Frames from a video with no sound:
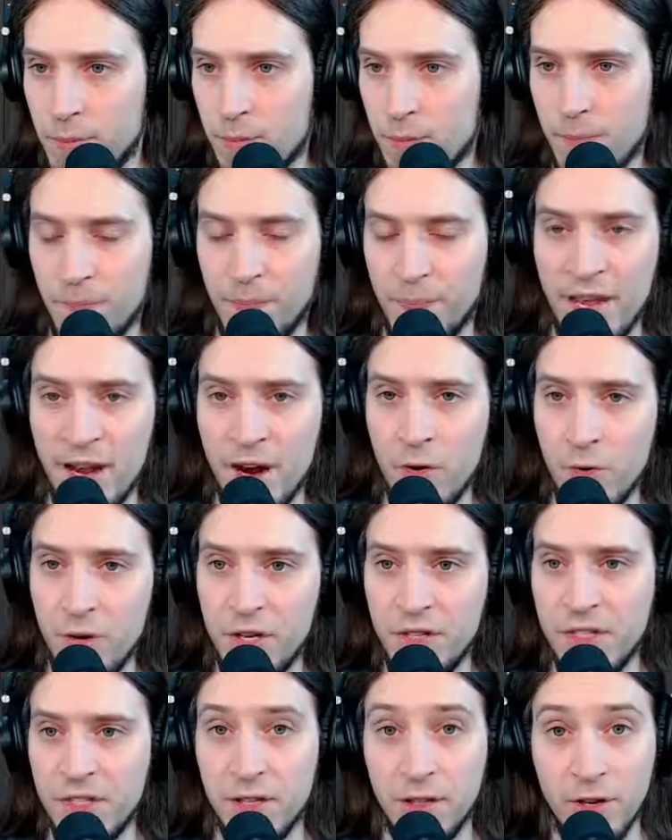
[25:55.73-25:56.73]
Now
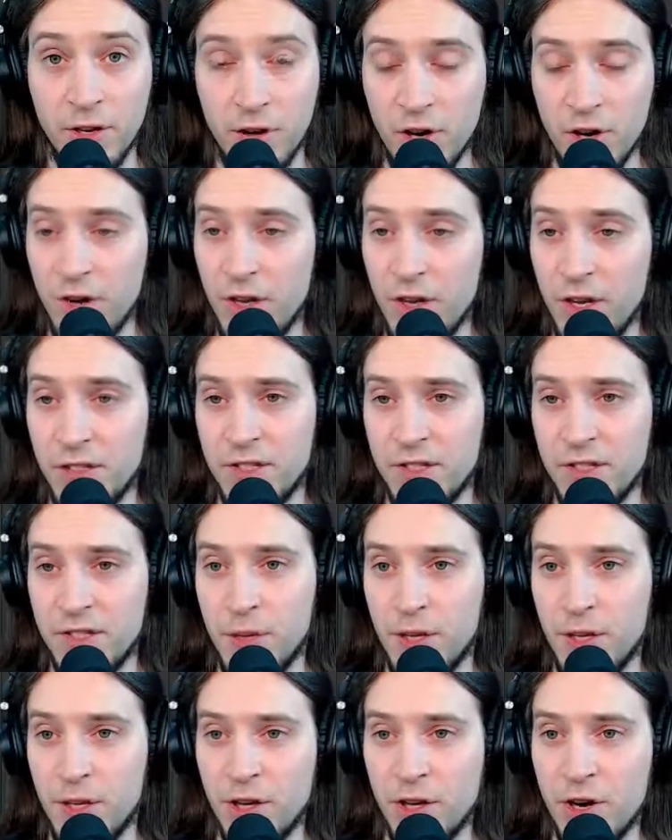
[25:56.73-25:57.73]
it's
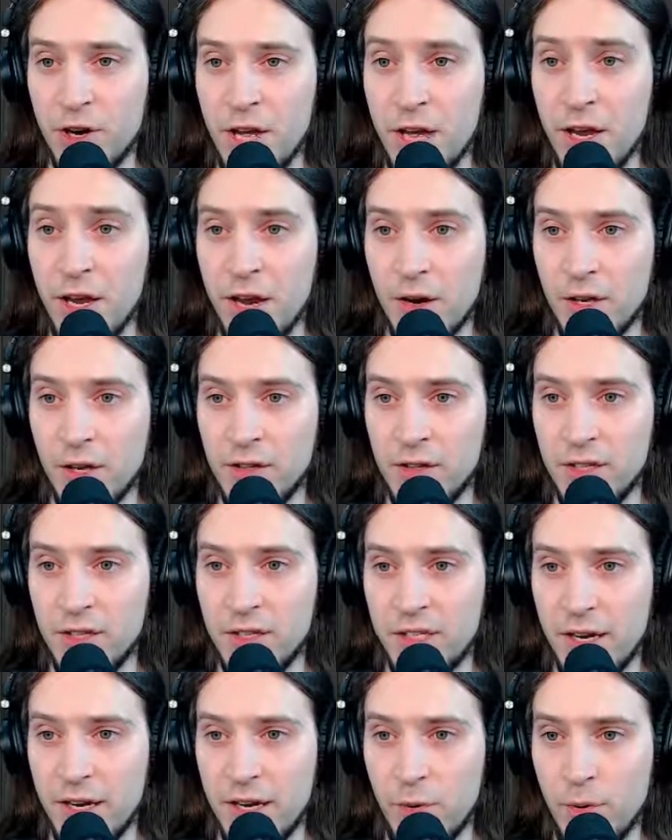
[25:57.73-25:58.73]
been learning. I can
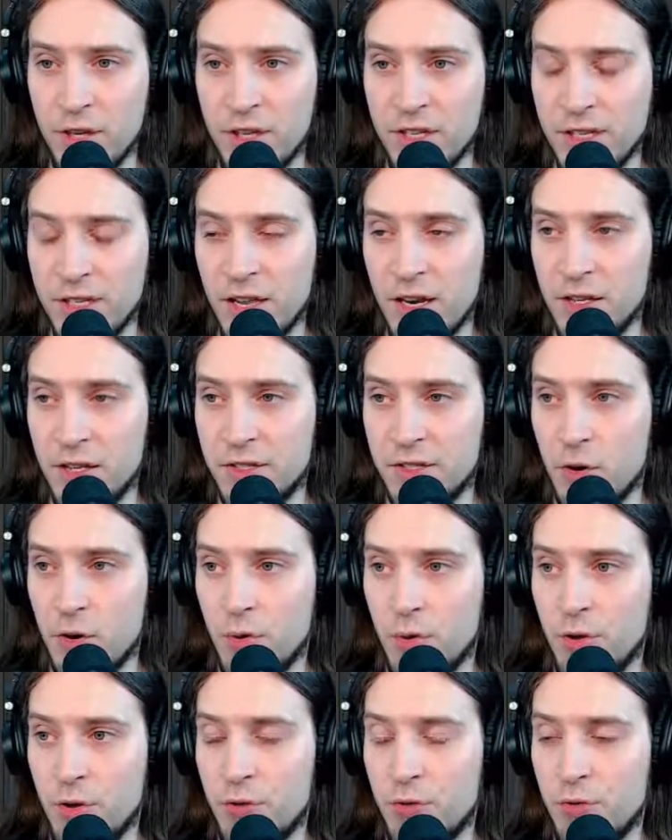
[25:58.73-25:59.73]
disable this and it's
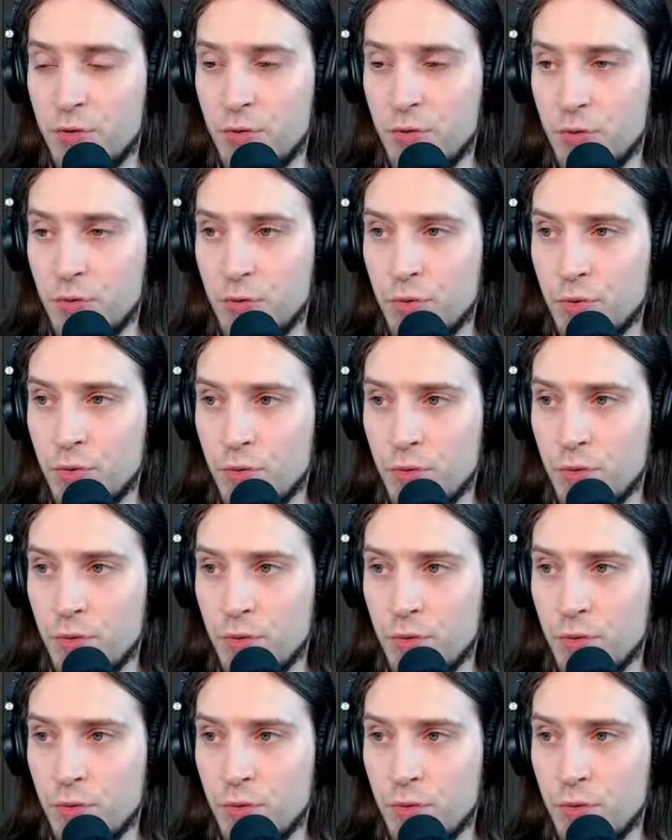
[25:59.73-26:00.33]
going to